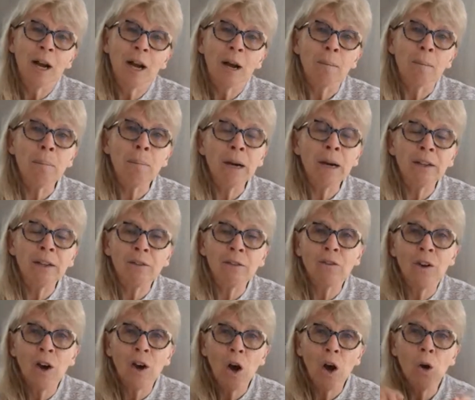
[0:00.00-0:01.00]
but
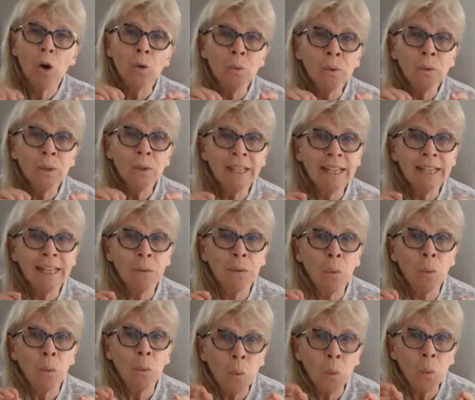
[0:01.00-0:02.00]
for only
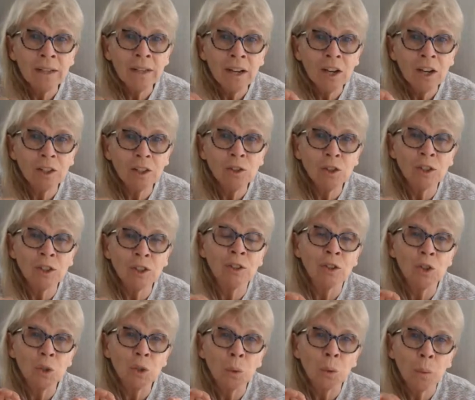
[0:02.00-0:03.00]

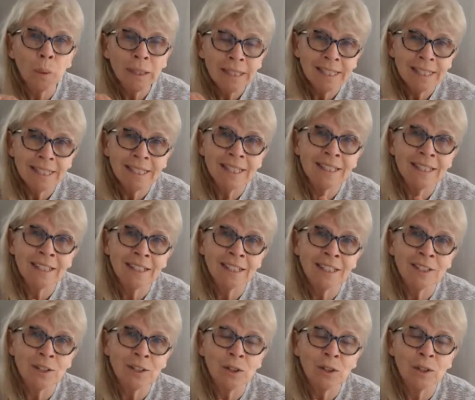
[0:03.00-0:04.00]

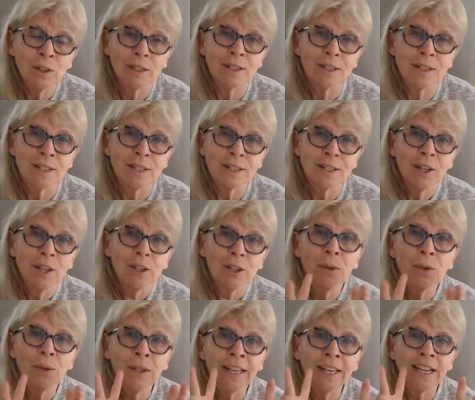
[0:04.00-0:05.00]
$129, you
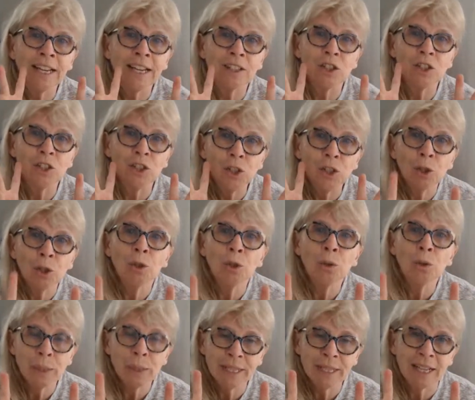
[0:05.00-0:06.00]
can get 2
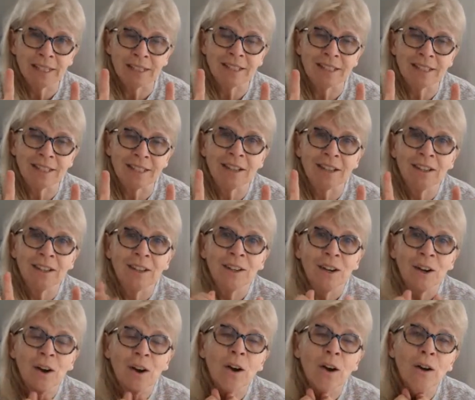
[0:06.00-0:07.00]
sets
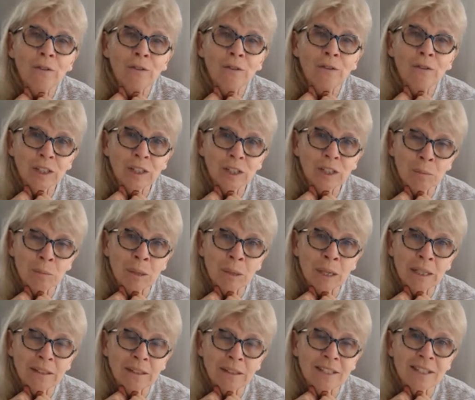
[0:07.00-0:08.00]
of fridge
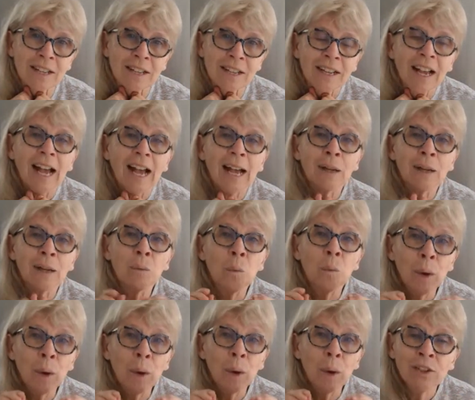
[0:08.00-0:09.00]
smarts. And
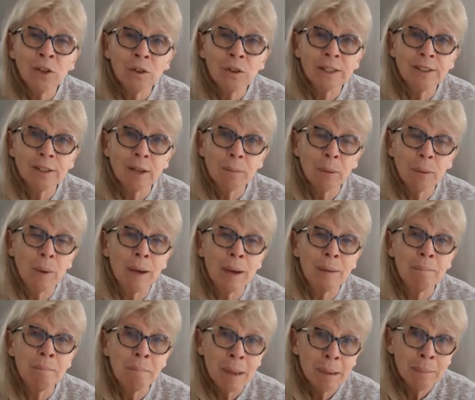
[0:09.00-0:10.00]
when you're a Tupperware
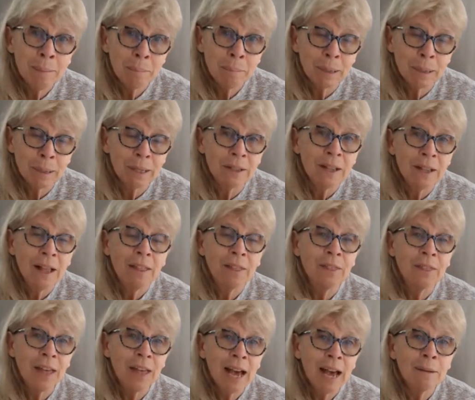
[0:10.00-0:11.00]
member,
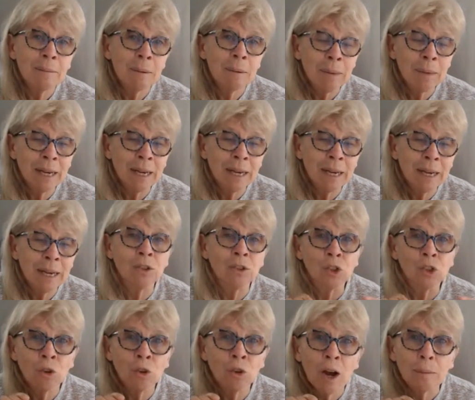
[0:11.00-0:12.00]
that amount
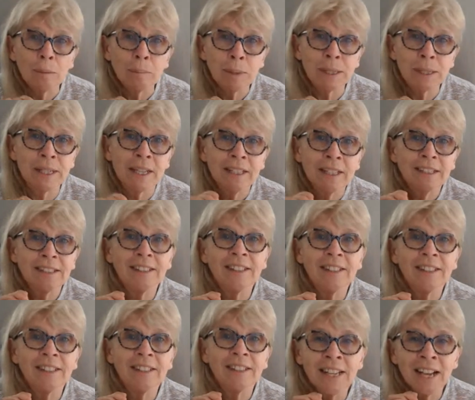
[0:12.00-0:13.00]
drops to
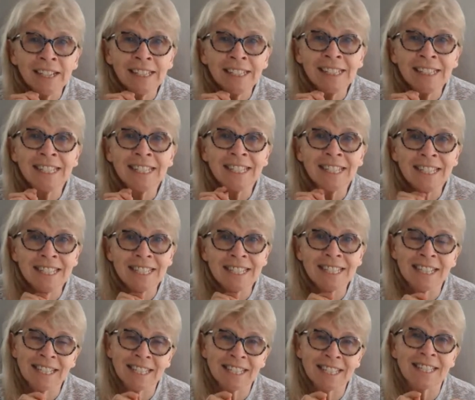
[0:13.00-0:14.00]

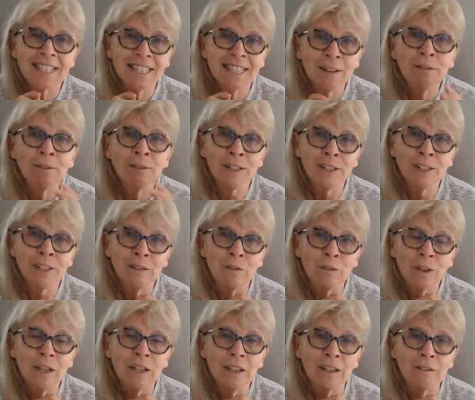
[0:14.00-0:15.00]

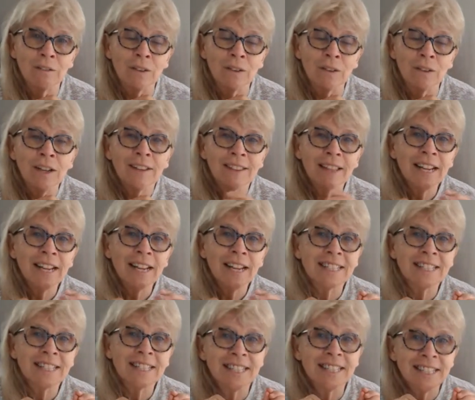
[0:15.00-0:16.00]
$96.75.
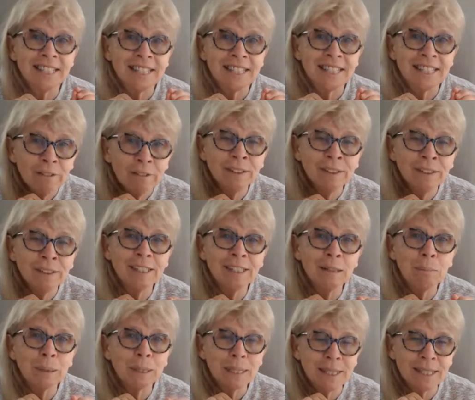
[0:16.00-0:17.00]
That's
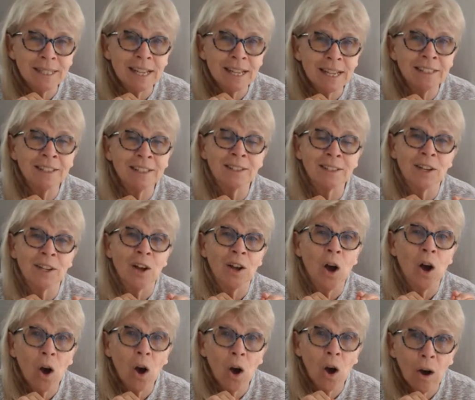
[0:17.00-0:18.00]
70%
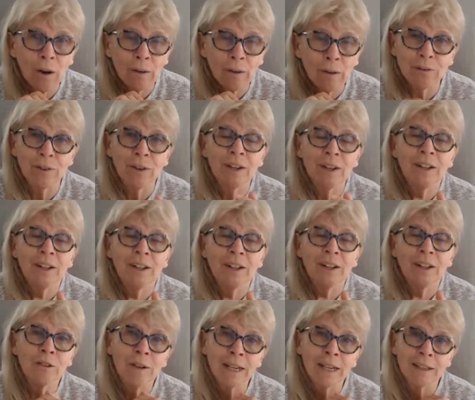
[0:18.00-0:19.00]
off the
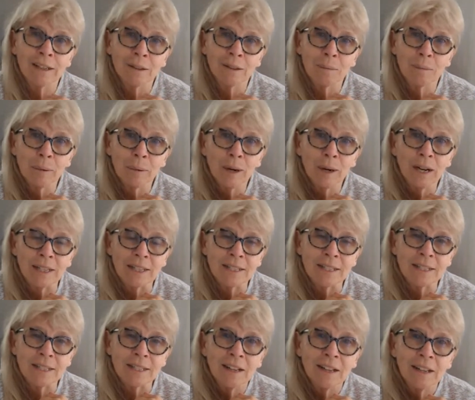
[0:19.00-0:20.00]
regular
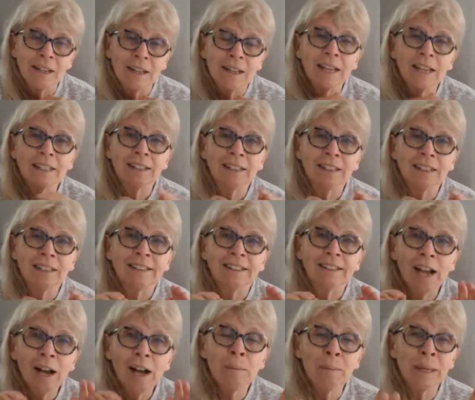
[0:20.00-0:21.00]
price. Like,
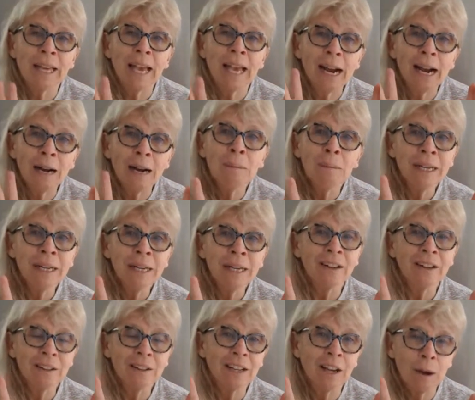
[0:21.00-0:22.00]
tell me, how many
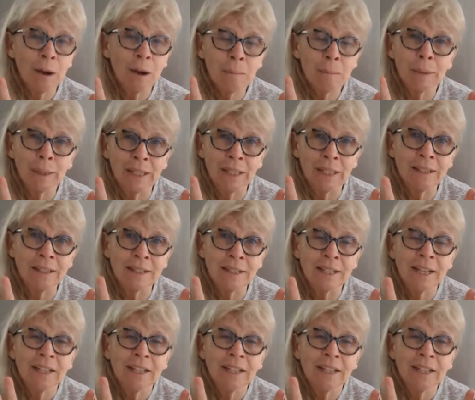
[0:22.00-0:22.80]
other companies